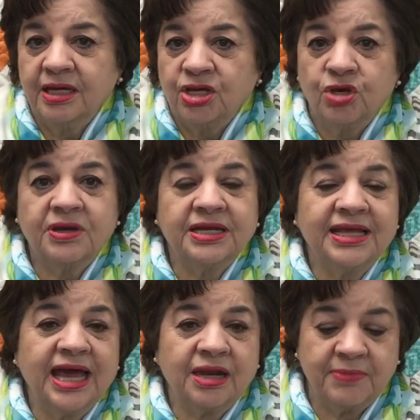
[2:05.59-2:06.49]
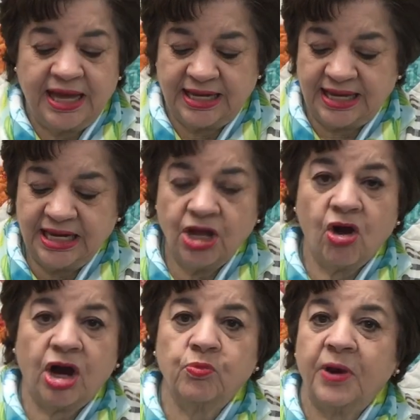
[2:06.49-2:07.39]
You can get them at any
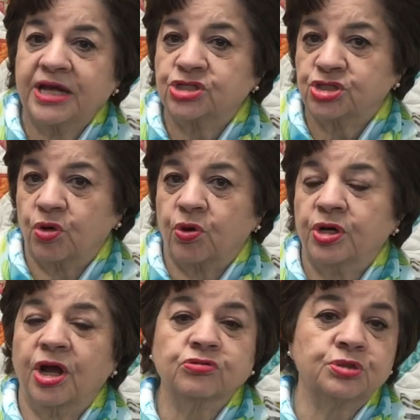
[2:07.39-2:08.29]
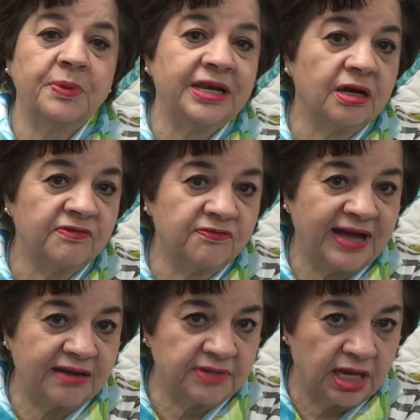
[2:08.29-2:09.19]
hardware store. Don't spend over
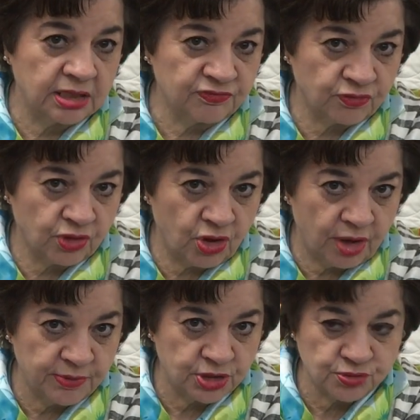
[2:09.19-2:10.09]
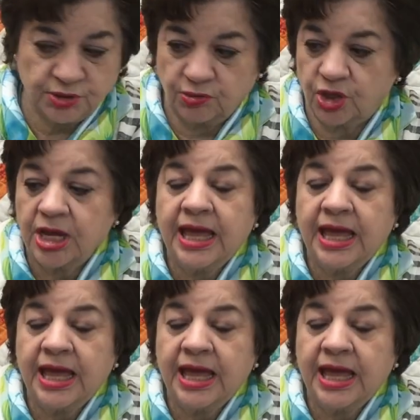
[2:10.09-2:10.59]
$5 for a carpenter's ruler.